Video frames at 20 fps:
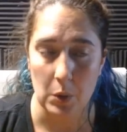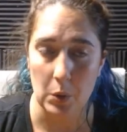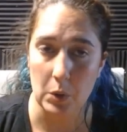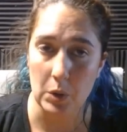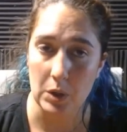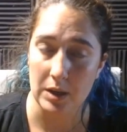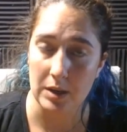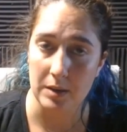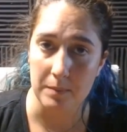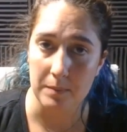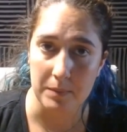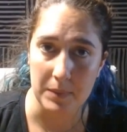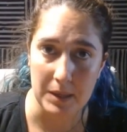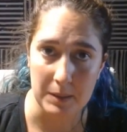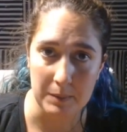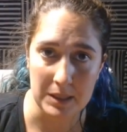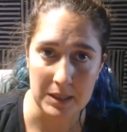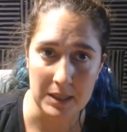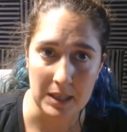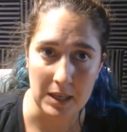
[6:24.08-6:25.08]
Or
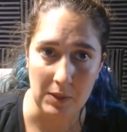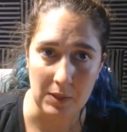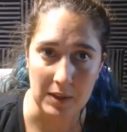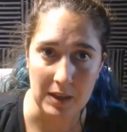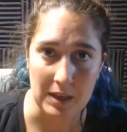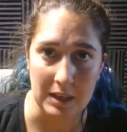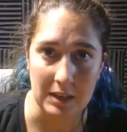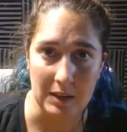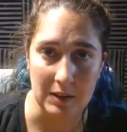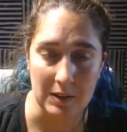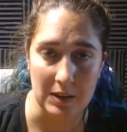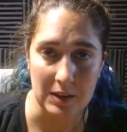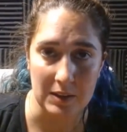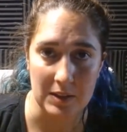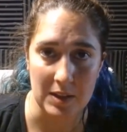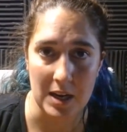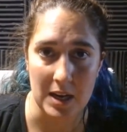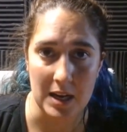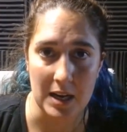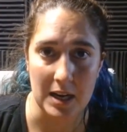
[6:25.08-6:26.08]
maybe they think that
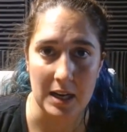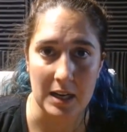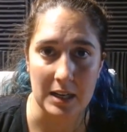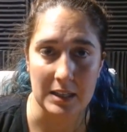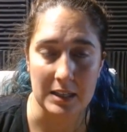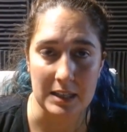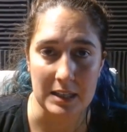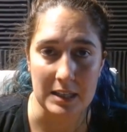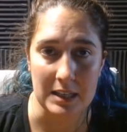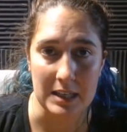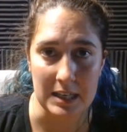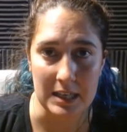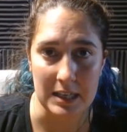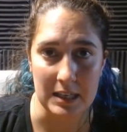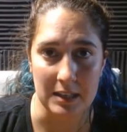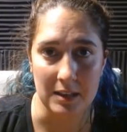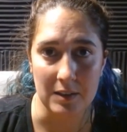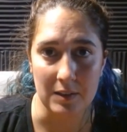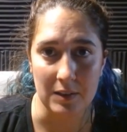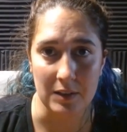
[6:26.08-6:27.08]
they
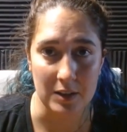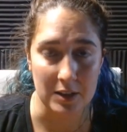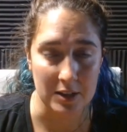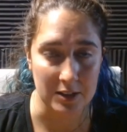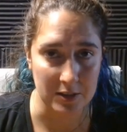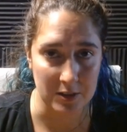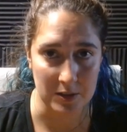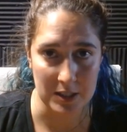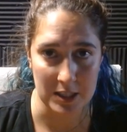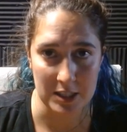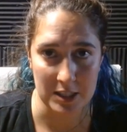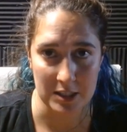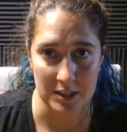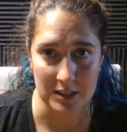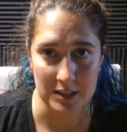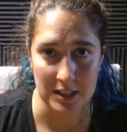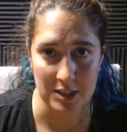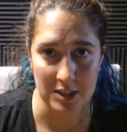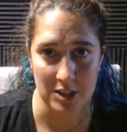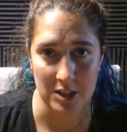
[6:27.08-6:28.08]
need the consultation
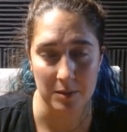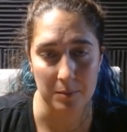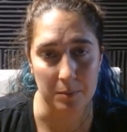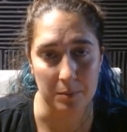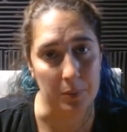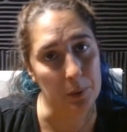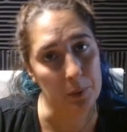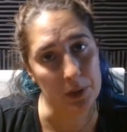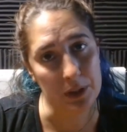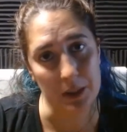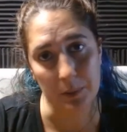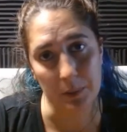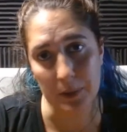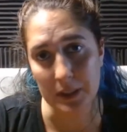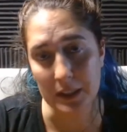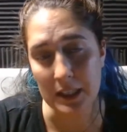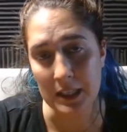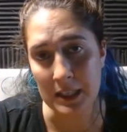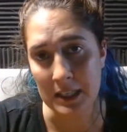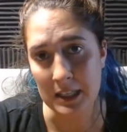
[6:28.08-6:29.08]
session, but what they
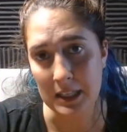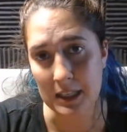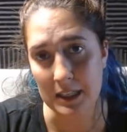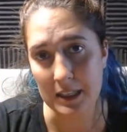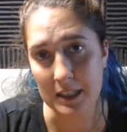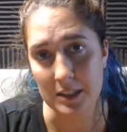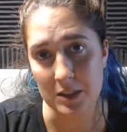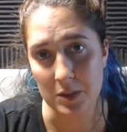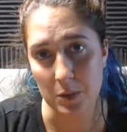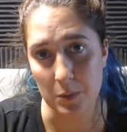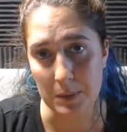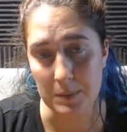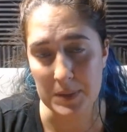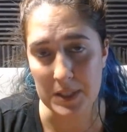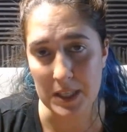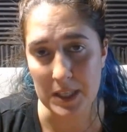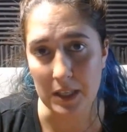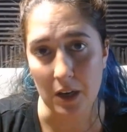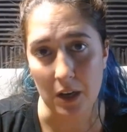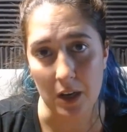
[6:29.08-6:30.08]
really need is a
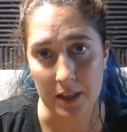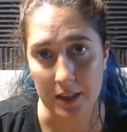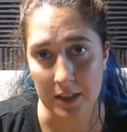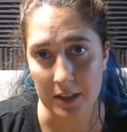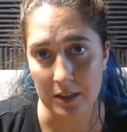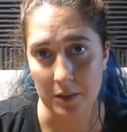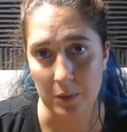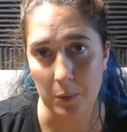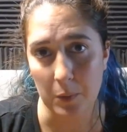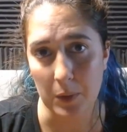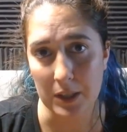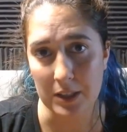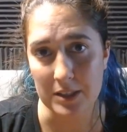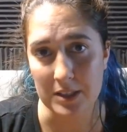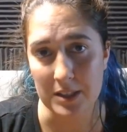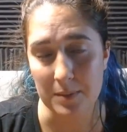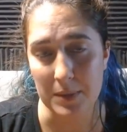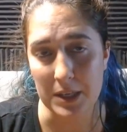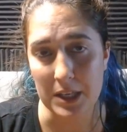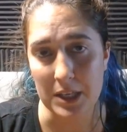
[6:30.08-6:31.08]
website where
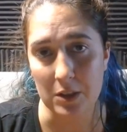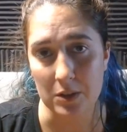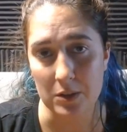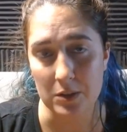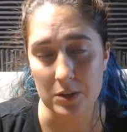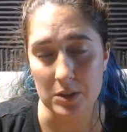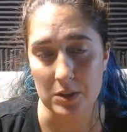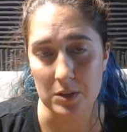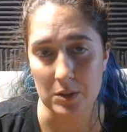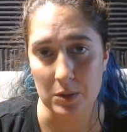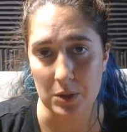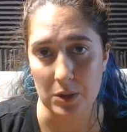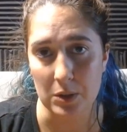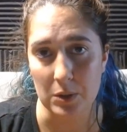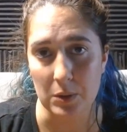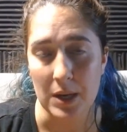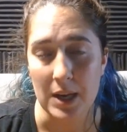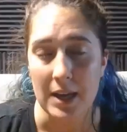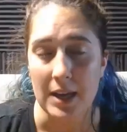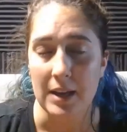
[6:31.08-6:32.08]
somebody goes
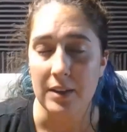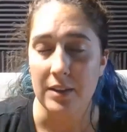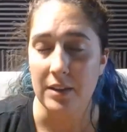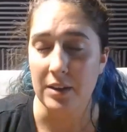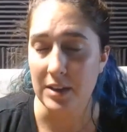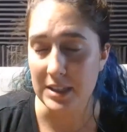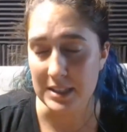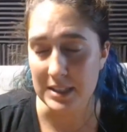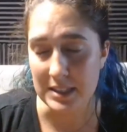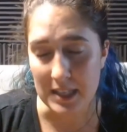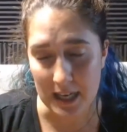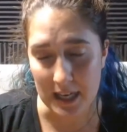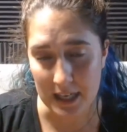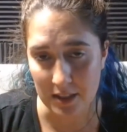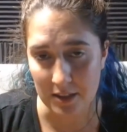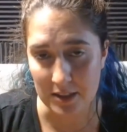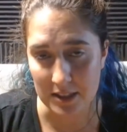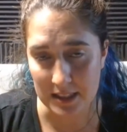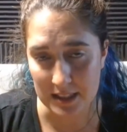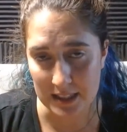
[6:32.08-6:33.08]
through their
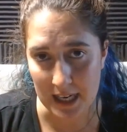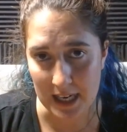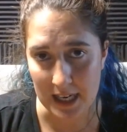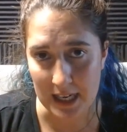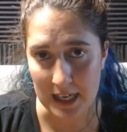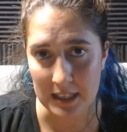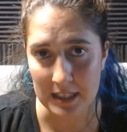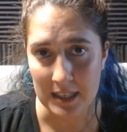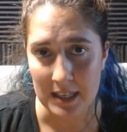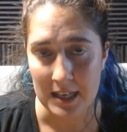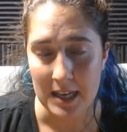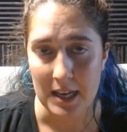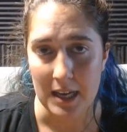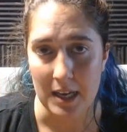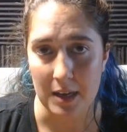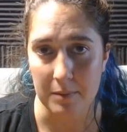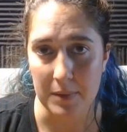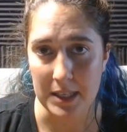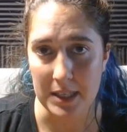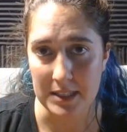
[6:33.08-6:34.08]
entire site
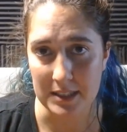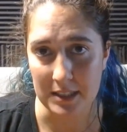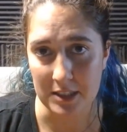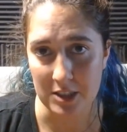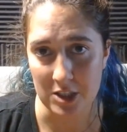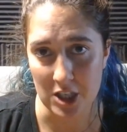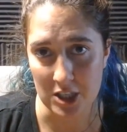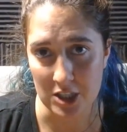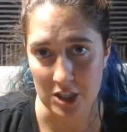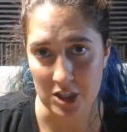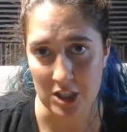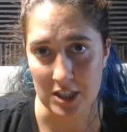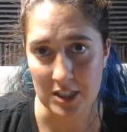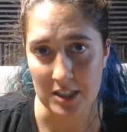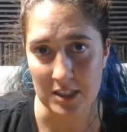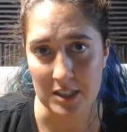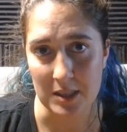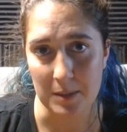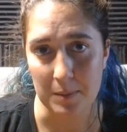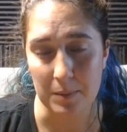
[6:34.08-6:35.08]
and makes
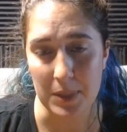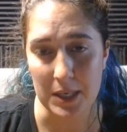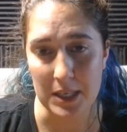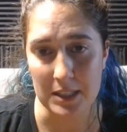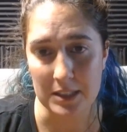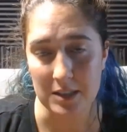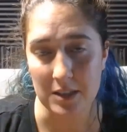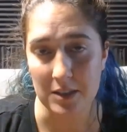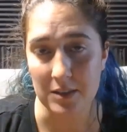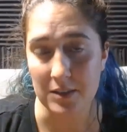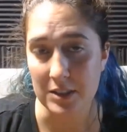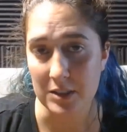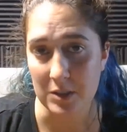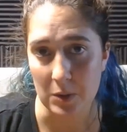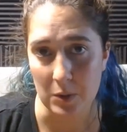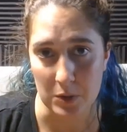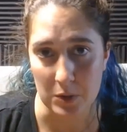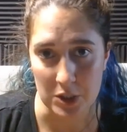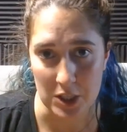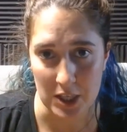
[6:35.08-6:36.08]
suggestions based on this
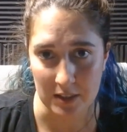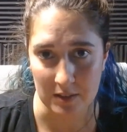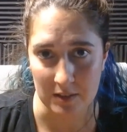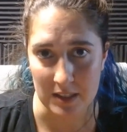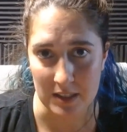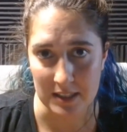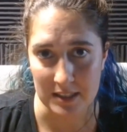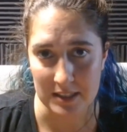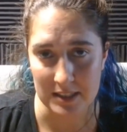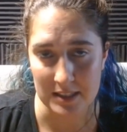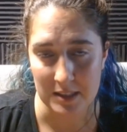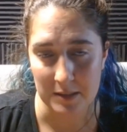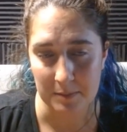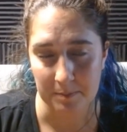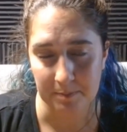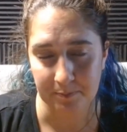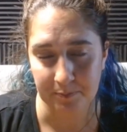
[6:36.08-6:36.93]
whole checklist.